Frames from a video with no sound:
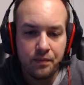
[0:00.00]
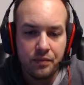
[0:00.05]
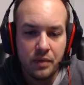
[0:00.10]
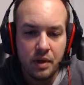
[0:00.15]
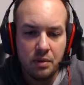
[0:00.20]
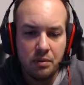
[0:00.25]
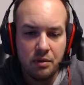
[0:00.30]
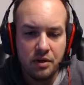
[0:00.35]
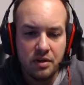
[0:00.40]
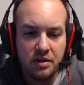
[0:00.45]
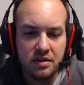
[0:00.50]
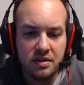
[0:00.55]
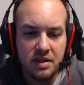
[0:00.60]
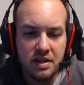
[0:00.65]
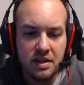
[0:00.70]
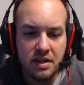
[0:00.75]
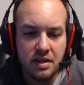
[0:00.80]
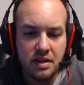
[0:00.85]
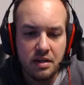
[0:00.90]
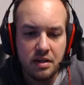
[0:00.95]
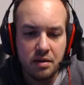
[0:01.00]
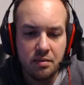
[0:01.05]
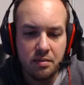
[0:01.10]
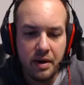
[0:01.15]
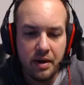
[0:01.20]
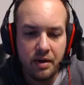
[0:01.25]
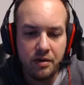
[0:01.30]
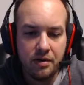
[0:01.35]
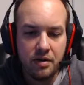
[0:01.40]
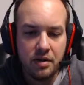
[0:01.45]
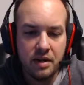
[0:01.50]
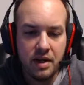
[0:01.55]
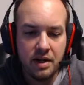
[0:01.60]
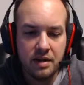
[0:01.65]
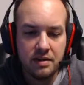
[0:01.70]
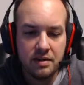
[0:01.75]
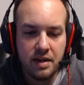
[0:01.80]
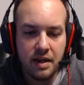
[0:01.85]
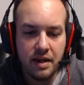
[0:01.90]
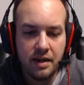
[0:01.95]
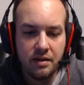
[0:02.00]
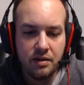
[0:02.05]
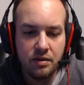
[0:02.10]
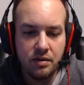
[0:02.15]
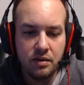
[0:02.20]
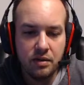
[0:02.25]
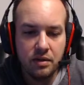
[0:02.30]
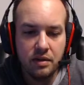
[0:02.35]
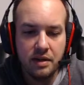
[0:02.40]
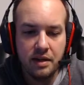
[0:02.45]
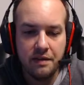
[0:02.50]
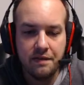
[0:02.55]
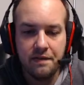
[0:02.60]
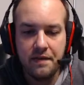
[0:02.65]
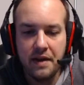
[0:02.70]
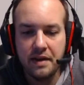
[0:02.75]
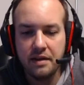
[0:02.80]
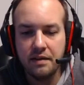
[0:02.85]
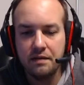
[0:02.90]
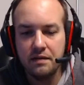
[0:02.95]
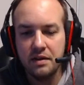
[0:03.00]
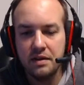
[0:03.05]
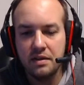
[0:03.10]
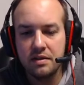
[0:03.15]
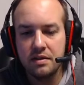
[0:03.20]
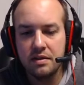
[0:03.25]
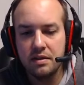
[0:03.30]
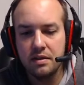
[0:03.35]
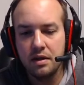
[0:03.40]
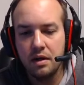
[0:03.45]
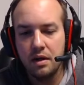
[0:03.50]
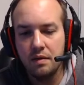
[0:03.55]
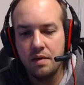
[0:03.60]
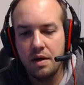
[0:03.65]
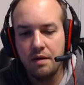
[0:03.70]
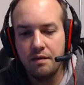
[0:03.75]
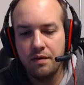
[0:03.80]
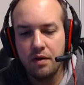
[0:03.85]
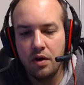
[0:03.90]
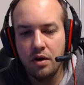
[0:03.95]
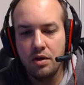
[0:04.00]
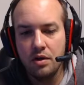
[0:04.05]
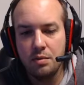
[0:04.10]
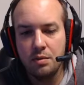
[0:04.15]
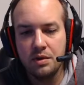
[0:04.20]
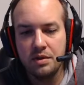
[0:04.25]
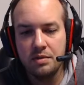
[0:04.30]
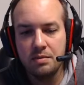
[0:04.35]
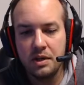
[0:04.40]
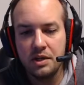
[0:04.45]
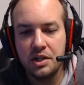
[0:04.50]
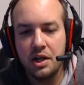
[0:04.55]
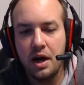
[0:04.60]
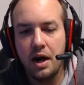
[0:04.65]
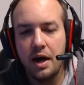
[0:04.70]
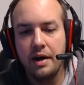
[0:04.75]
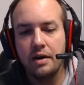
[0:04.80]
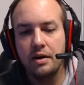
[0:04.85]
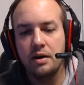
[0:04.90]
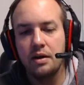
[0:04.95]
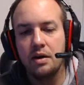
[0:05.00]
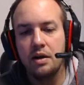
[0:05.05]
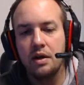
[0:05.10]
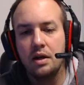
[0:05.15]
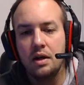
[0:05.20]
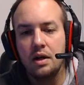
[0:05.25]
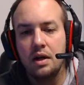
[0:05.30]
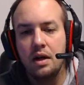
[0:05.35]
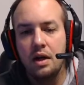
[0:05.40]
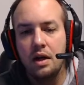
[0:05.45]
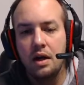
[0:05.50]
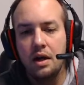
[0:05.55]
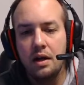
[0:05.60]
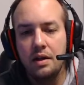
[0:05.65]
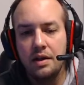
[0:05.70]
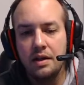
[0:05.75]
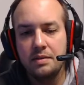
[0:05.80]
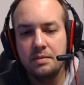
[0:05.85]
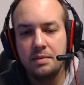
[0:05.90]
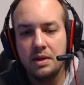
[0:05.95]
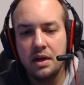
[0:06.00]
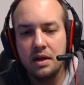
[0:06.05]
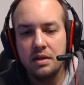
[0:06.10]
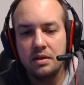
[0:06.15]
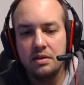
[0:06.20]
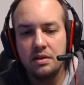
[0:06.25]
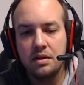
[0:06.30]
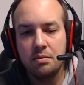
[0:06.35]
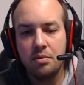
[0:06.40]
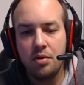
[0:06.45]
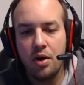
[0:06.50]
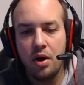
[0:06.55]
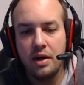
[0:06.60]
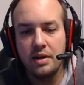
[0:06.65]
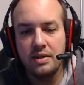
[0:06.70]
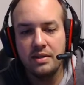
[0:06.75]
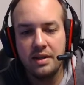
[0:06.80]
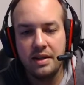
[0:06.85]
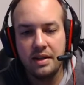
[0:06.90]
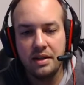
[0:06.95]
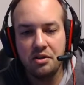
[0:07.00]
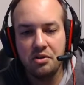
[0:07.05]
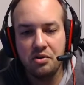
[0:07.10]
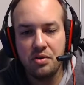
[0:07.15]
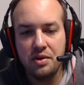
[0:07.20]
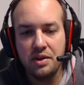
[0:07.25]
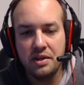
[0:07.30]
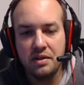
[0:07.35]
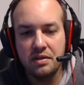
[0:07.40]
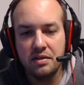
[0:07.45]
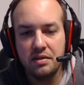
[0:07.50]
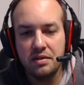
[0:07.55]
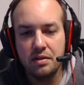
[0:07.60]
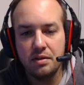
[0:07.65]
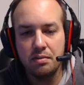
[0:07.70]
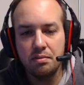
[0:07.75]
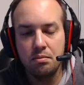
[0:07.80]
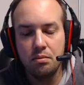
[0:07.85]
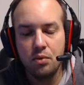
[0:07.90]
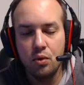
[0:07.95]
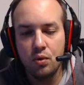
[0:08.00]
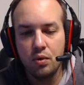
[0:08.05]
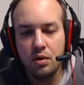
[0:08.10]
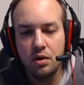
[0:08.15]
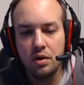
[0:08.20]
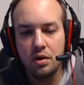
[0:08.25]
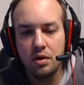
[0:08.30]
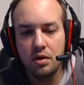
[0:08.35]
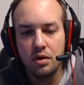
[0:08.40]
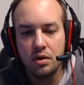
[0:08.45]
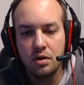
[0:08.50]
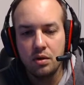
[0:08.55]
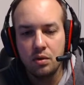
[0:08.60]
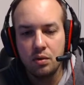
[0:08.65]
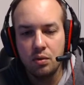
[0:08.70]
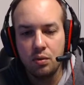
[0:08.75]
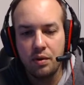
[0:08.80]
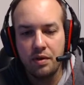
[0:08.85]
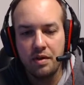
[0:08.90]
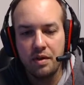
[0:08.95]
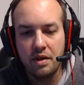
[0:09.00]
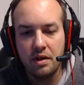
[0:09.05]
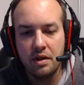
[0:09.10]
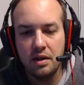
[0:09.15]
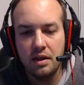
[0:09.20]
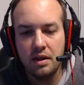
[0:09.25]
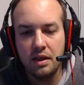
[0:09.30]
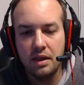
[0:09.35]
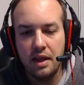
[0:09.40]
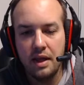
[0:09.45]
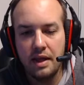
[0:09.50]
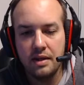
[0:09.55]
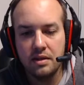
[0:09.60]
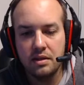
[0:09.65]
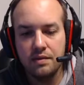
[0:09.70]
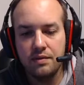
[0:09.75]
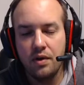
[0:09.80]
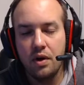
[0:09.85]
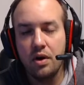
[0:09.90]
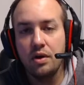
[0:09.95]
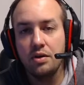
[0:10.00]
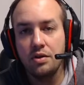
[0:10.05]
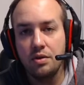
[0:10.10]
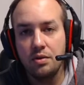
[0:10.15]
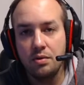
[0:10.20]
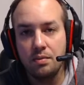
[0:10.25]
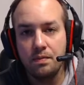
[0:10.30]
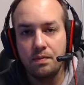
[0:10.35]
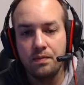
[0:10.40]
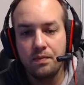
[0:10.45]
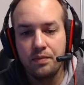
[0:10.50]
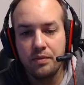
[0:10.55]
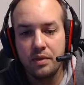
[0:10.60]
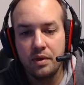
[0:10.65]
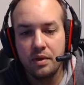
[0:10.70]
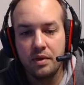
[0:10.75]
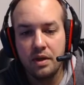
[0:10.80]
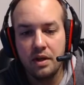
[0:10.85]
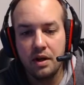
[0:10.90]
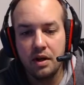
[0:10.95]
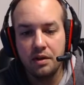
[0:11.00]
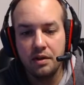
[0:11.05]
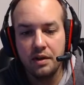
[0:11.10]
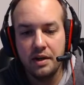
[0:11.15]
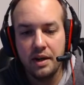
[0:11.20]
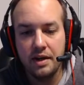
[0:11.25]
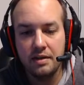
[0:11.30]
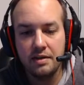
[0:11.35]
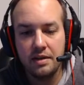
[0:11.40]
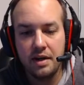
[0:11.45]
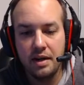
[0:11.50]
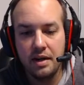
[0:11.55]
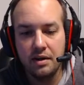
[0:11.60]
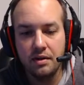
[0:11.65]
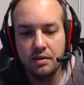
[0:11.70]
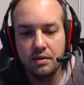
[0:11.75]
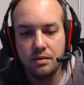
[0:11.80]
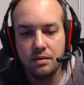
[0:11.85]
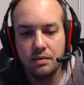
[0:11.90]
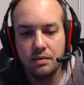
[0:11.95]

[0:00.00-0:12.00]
But you can see, compared to the next candle, the effectiveness of that volume is much higher. Uh, that's because the price increased more with less volume than on the next candle.